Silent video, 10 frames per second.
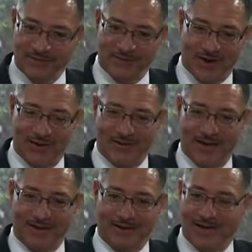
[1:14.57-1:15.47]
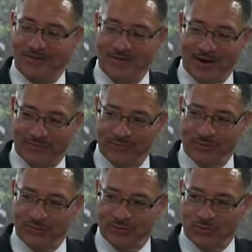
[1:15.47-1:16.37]
you know, I know our
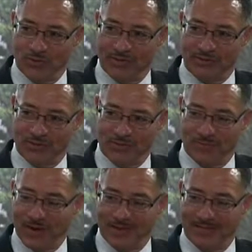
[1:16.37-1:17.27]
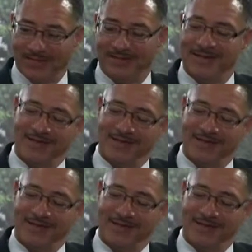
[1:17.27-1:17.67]
viewers want to jump right in.